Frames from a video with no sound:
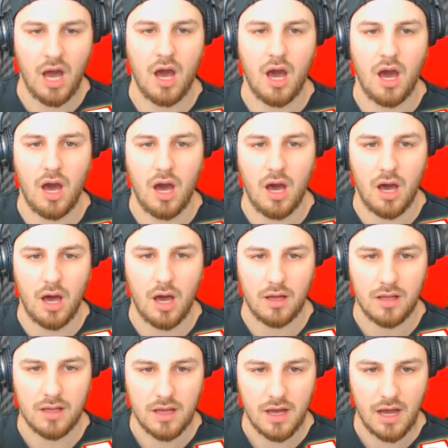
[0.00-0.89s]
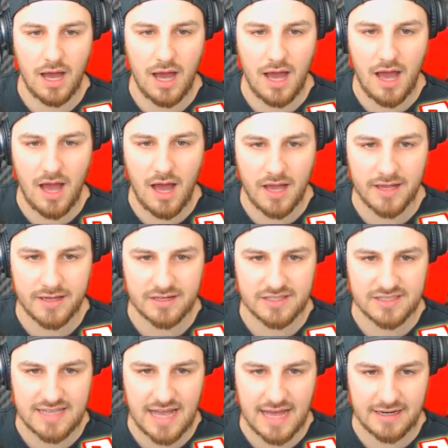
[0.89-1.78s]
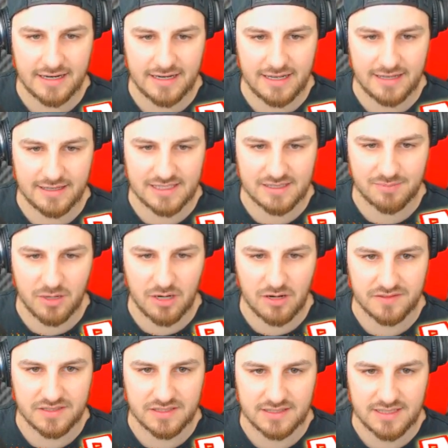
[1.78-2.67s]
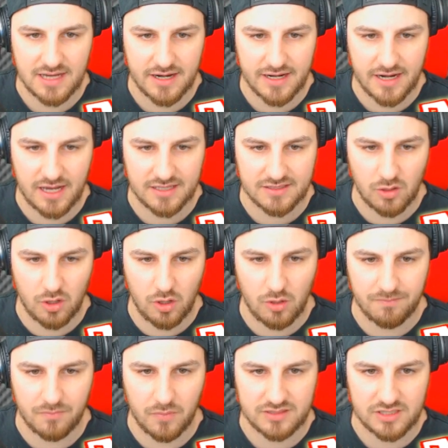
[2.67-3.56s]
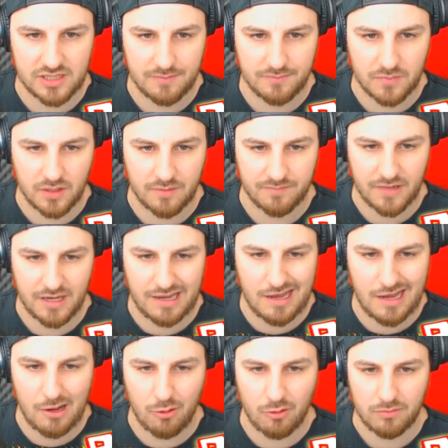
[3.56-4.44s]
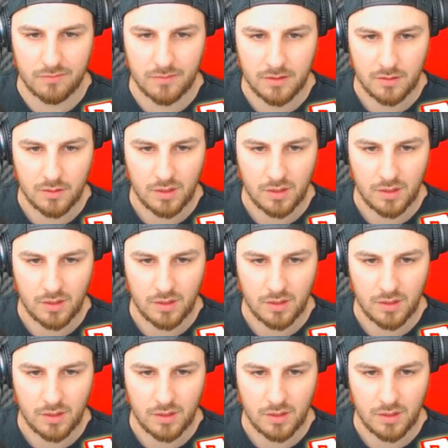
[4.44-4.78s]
Ha ha ha ha. Oh, I'm gonna stand on little smurfs. Sorry guys. Oh, watch out. Yep. Ow.